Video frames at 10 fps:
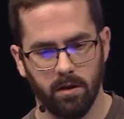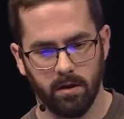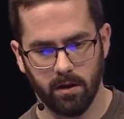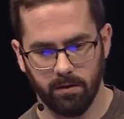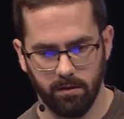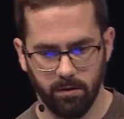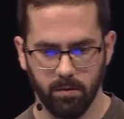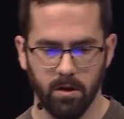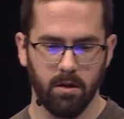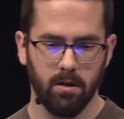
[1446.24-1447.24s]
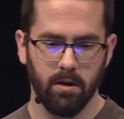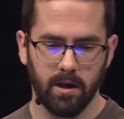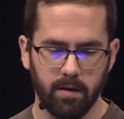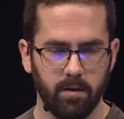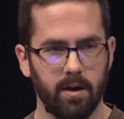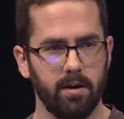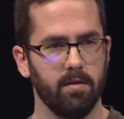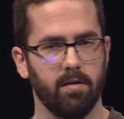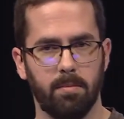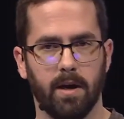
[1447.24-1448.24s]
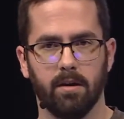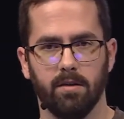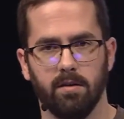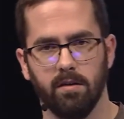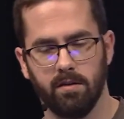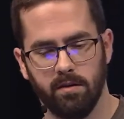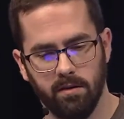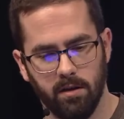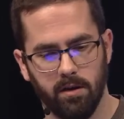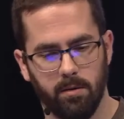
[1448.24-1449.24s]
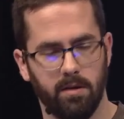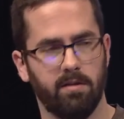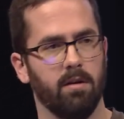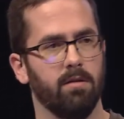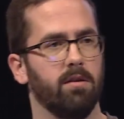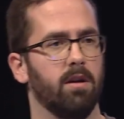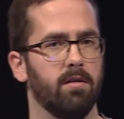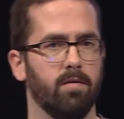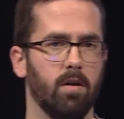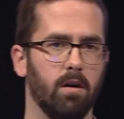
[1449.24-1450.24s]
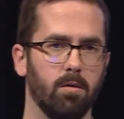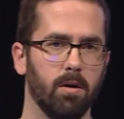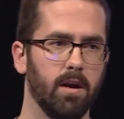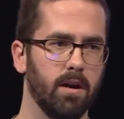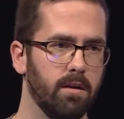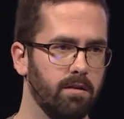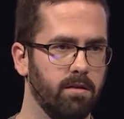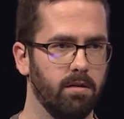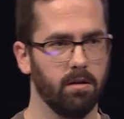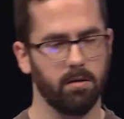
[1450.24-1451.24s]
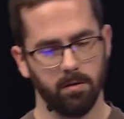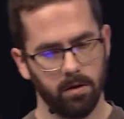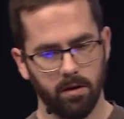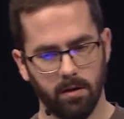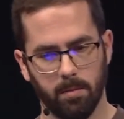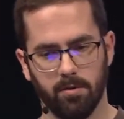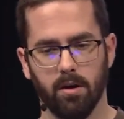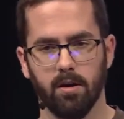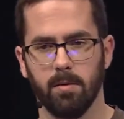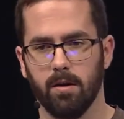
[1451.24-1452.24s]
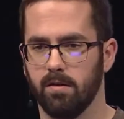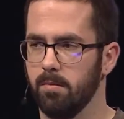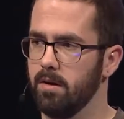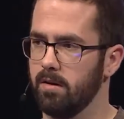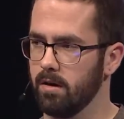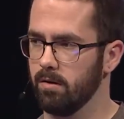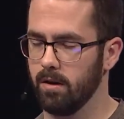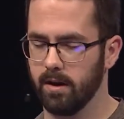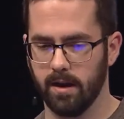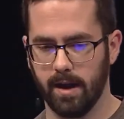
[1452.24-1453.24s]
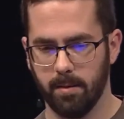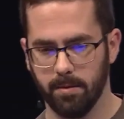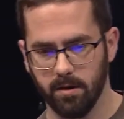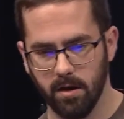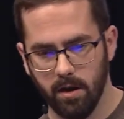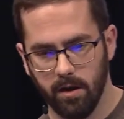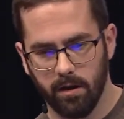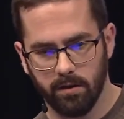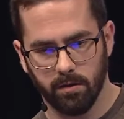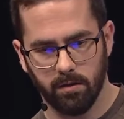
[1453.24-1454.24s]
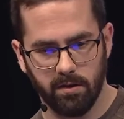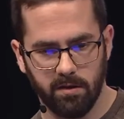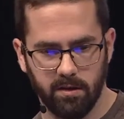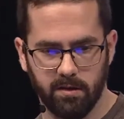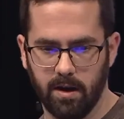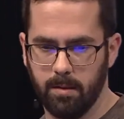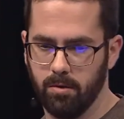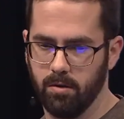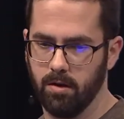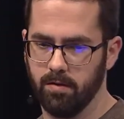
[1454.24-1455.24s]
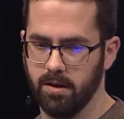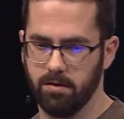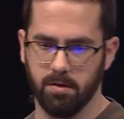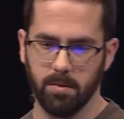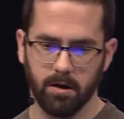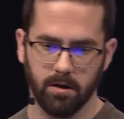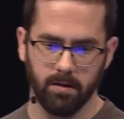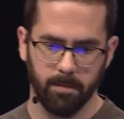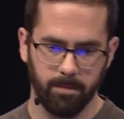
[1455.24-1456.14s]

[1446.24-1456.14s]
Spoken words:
Now, to give an idea of impact, because it always sounds kind of far away, because I'm talking about something technical that can happen. So this is an example of an S3 bucket.